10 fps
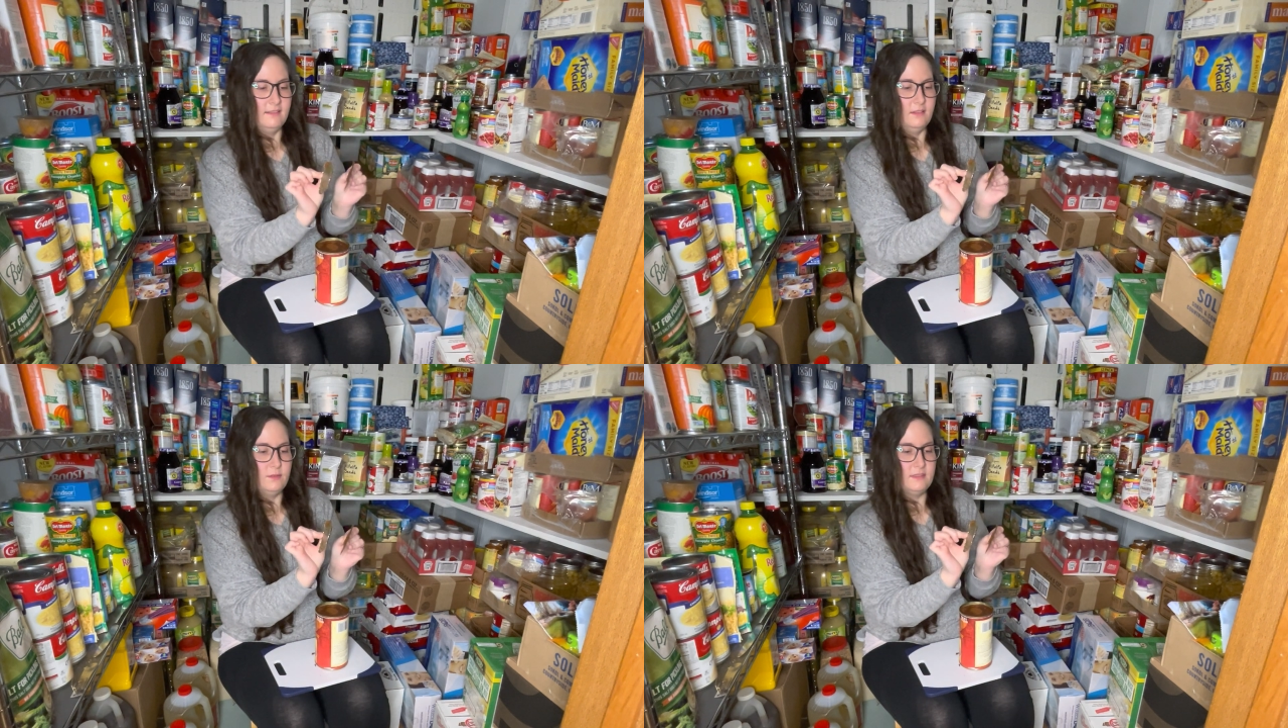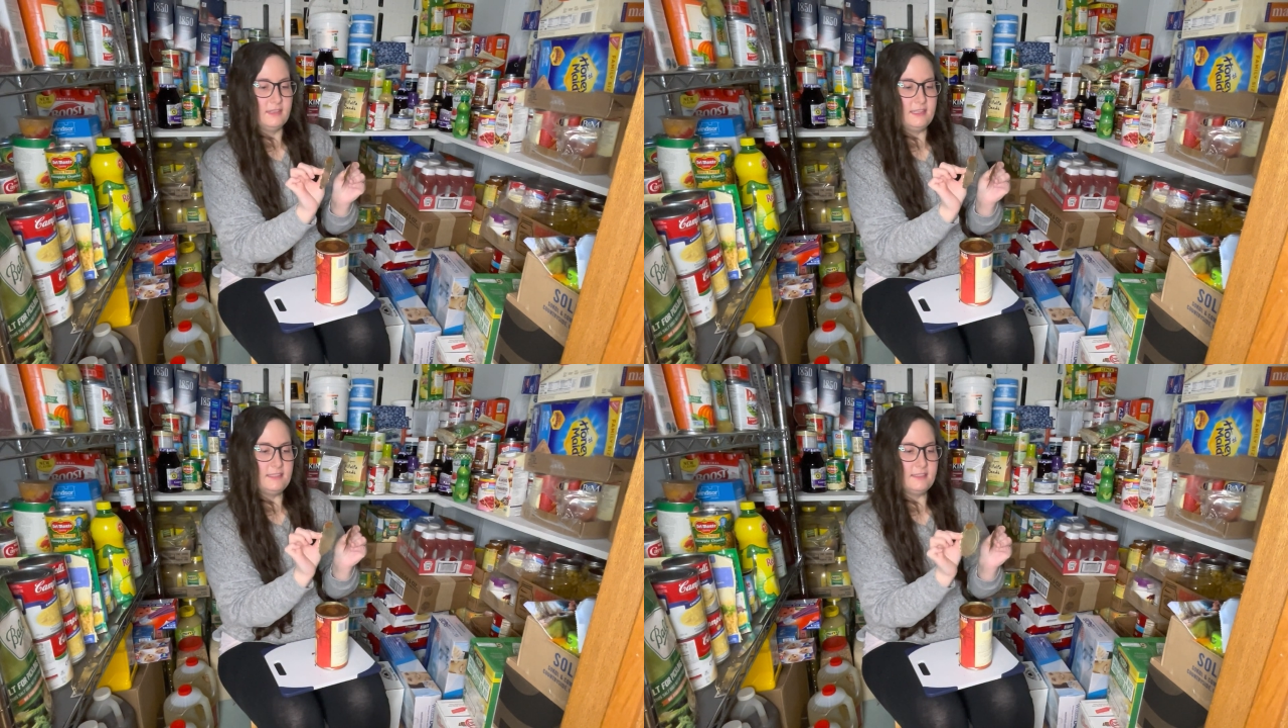those
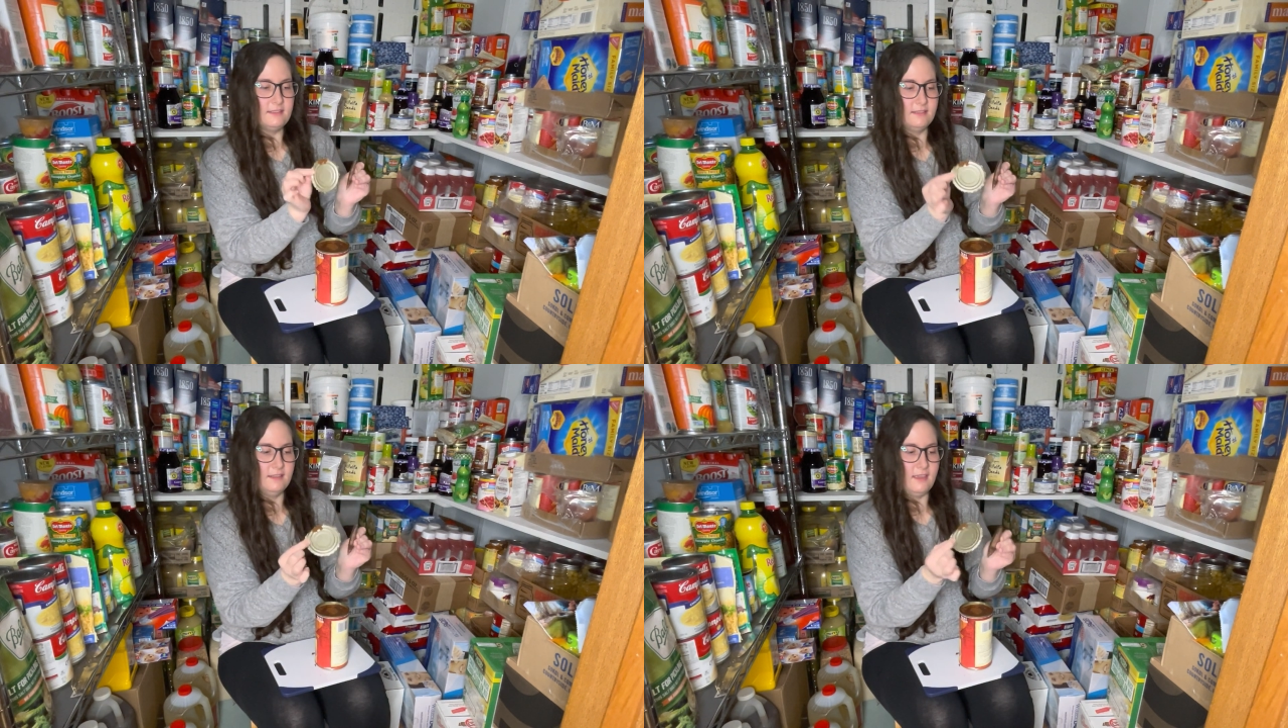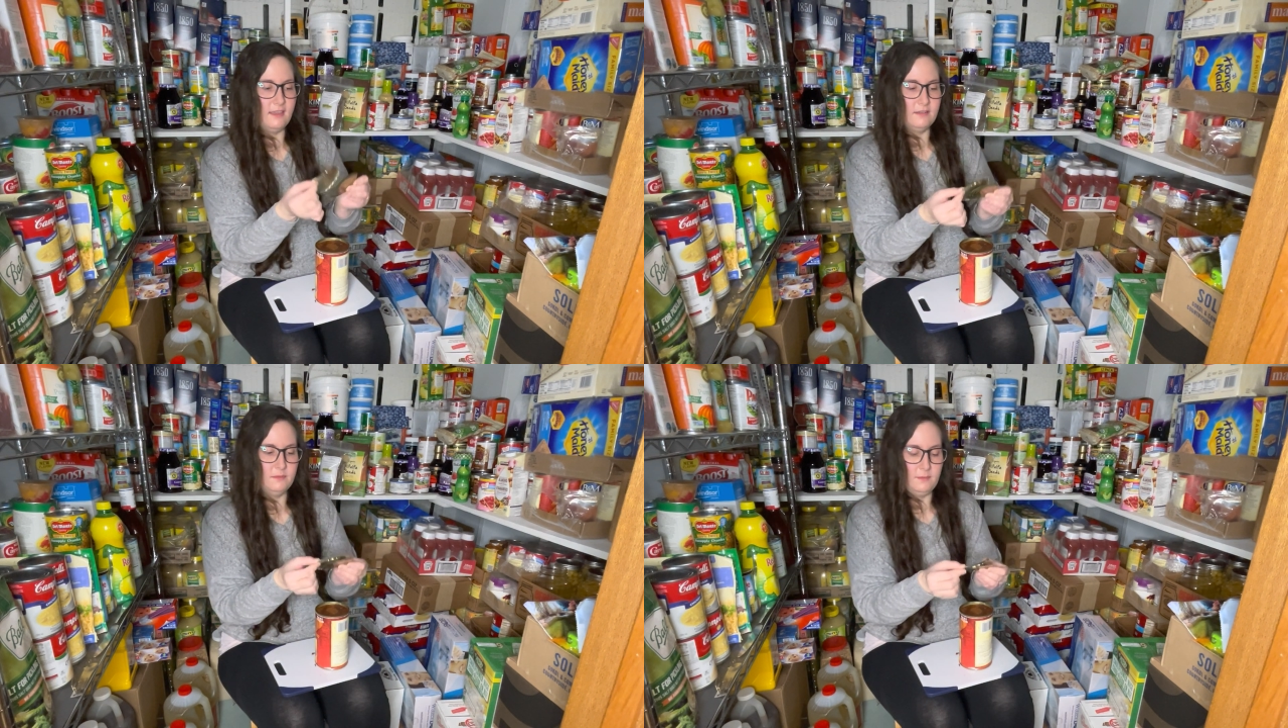lids
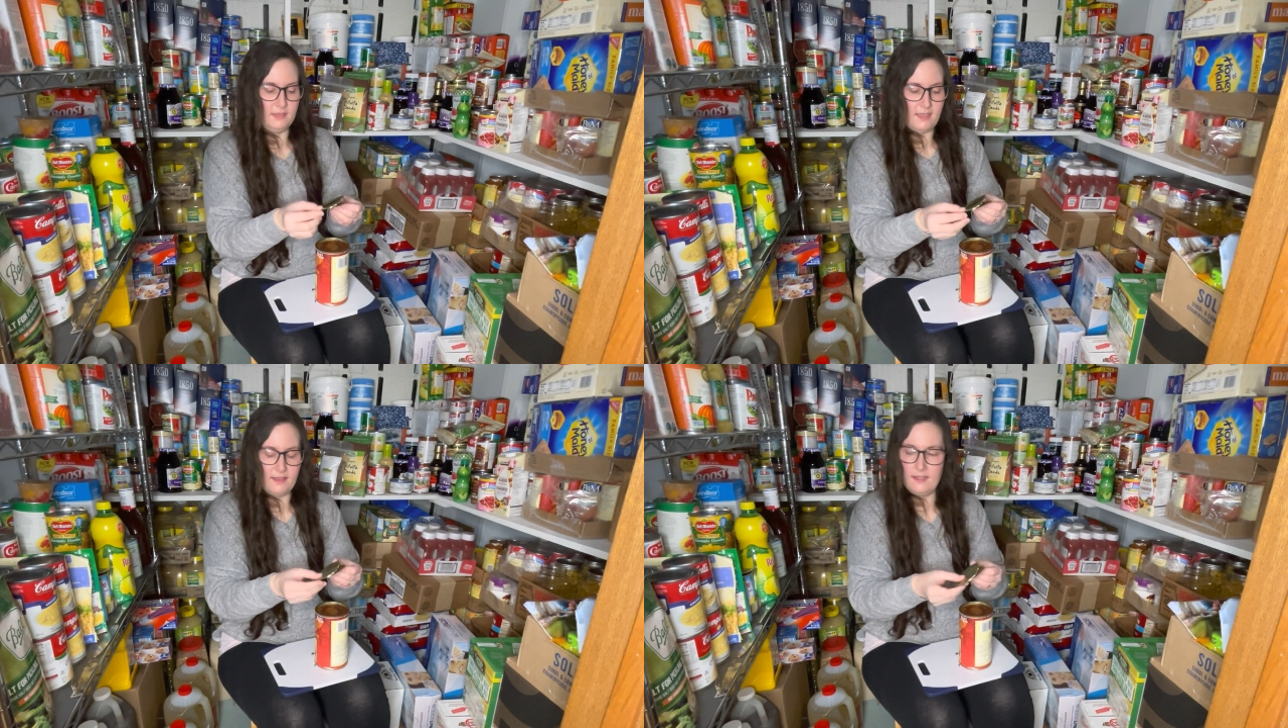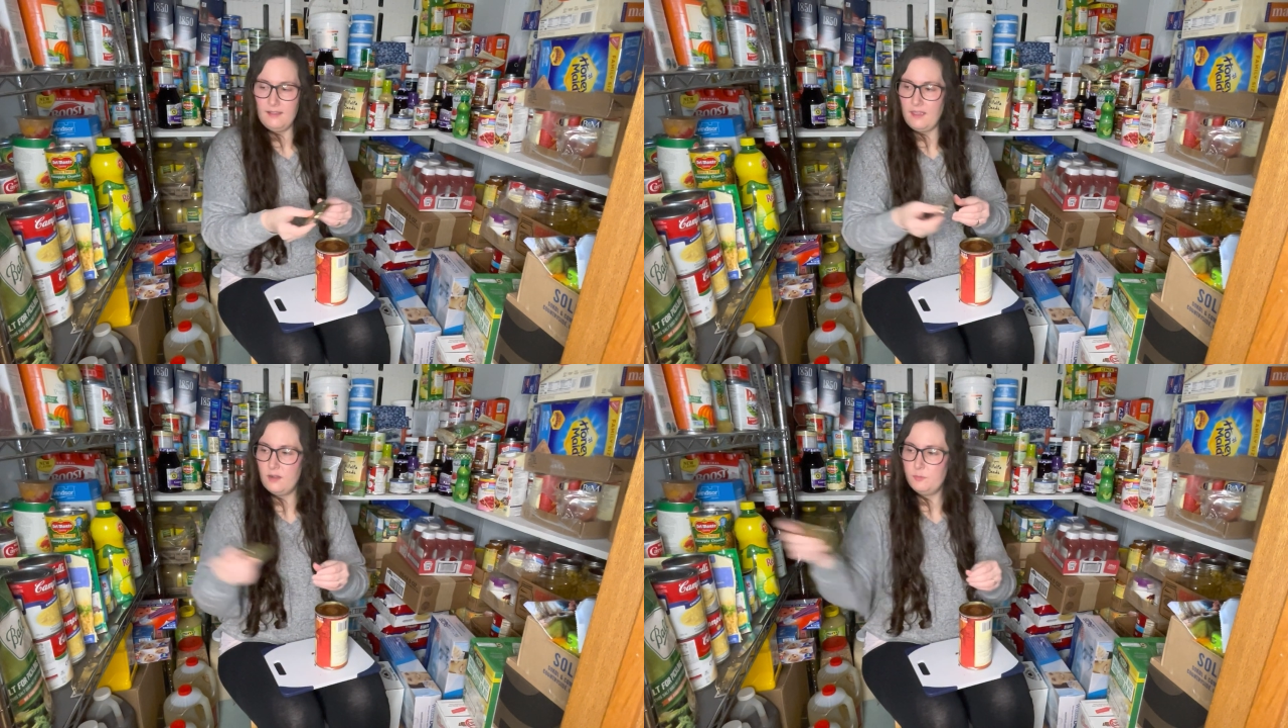get with that kind of
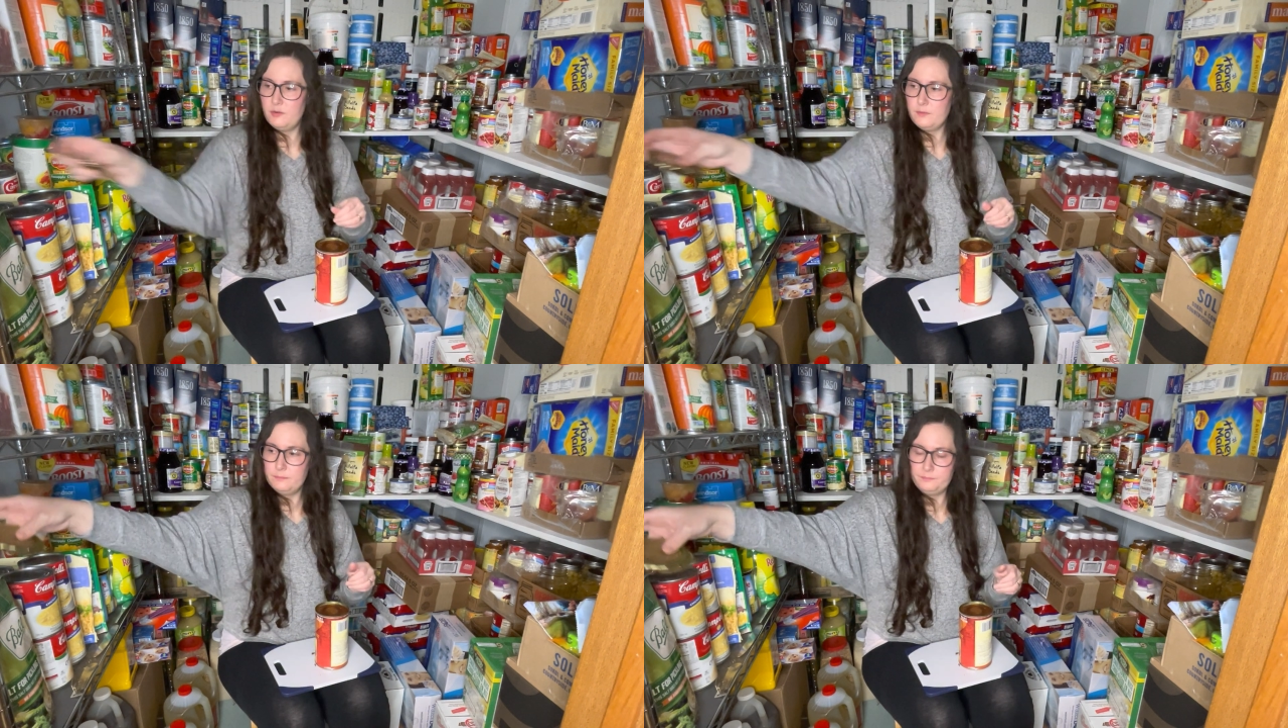can opener.